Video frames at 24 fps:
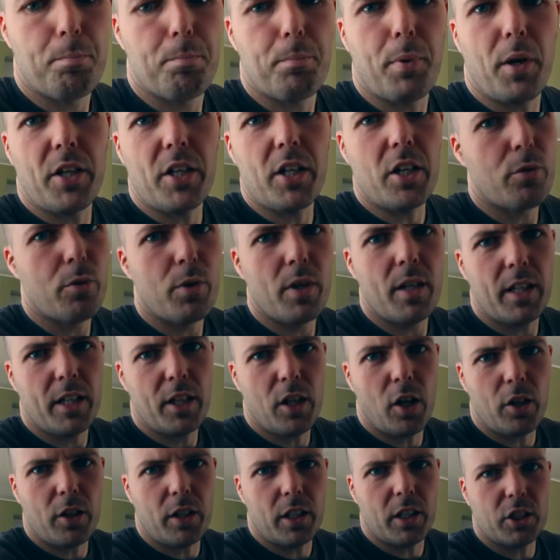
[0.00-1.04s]
but you're really
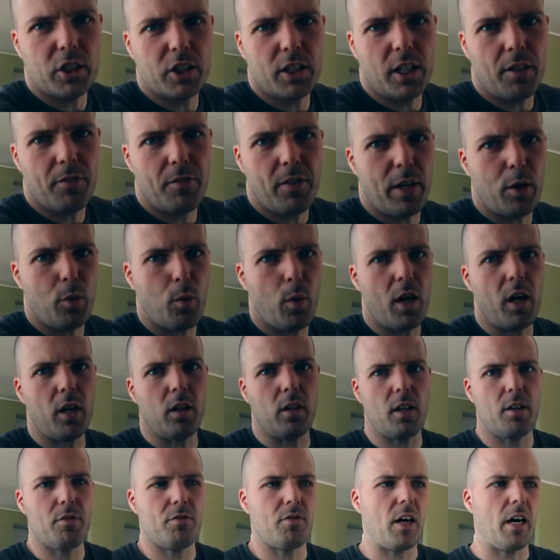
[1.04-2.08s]
not going to see it very
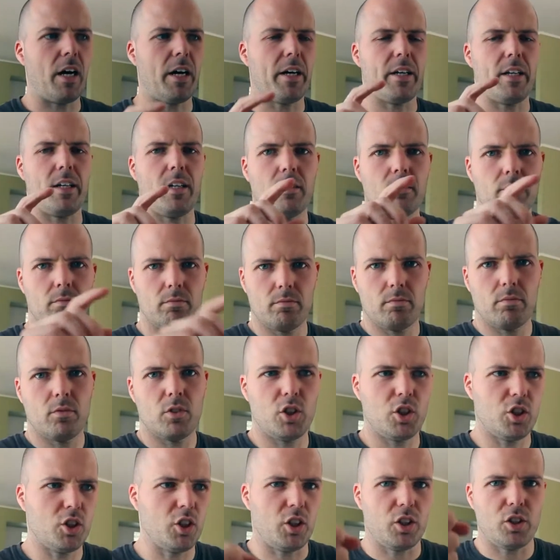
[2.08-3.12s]
well if I
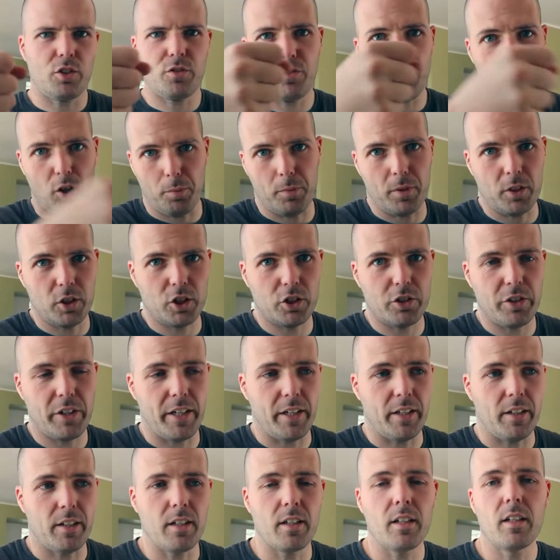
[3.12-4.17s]
just film the
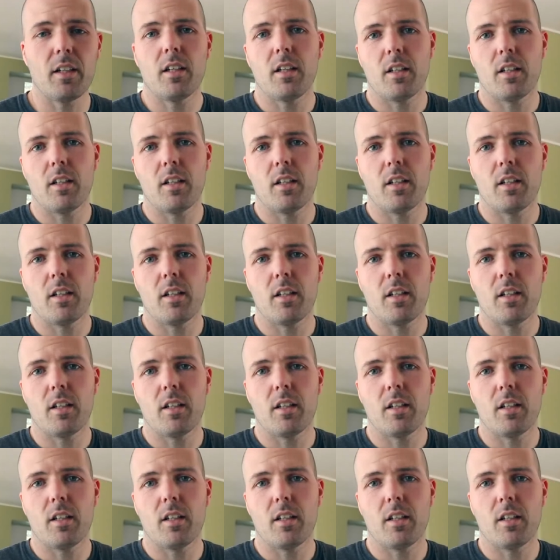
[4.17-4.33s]
screen.